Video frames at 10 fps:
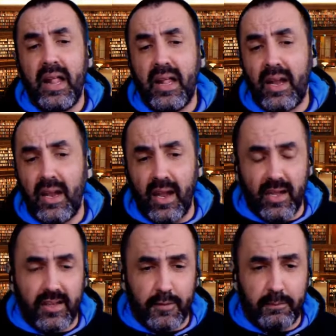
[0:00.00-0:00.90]
a
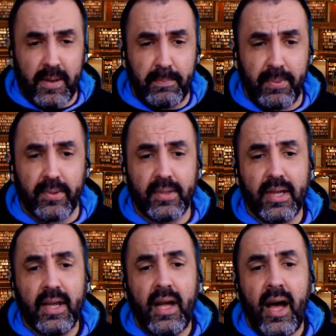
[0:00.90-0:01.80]
lot of people
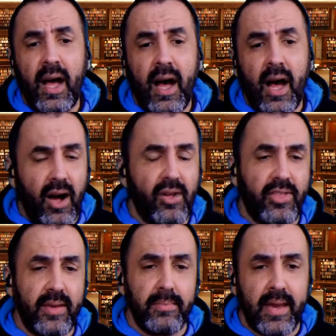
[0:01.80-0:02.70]
how
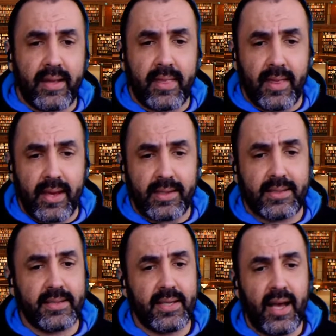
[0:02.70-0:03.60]
they make
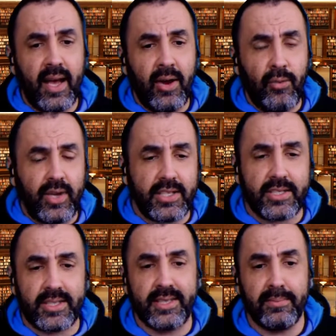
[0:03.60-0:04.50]
things,
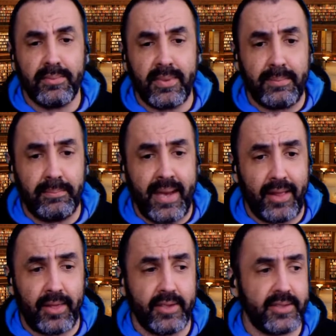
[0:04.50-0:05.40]
which
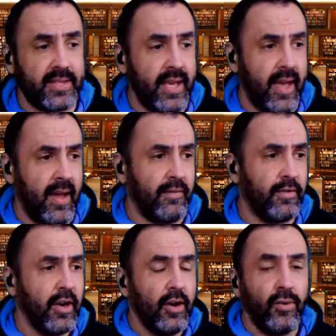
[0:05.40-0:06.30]
methods they have,
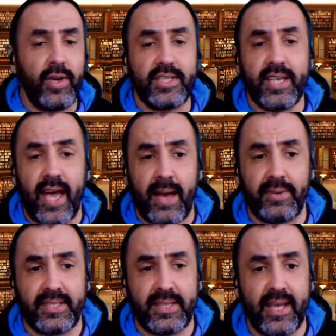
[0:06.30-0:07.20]
which
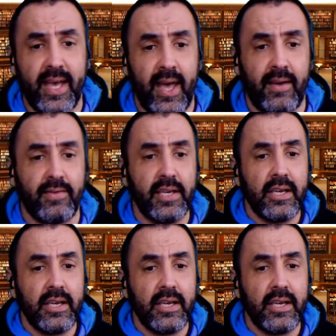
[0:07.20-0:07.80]
habits they have.